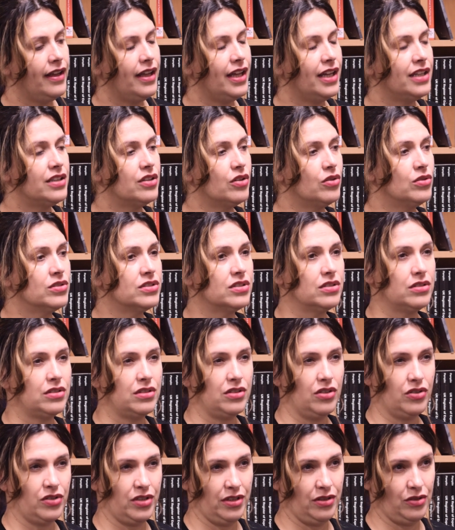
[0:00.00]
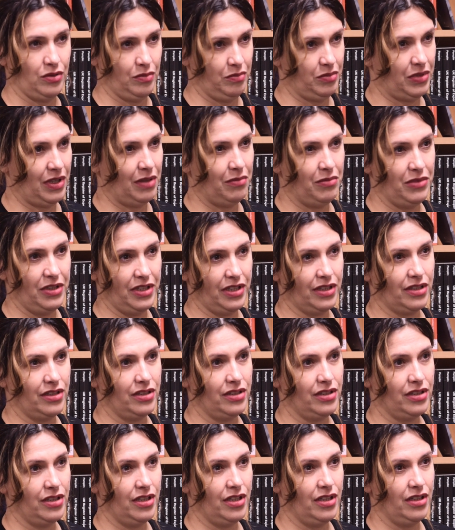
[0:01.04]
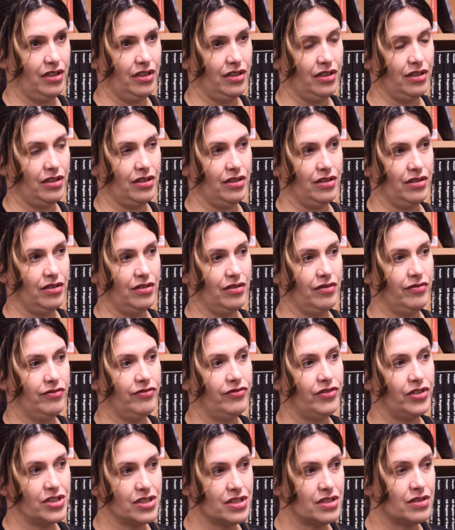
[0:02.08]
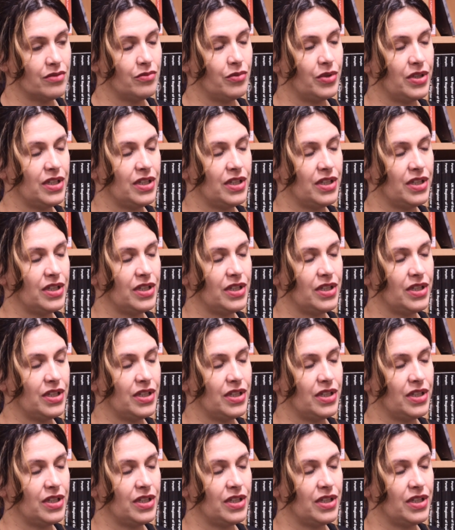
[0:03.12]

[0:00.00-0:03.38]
And also talking to public. First,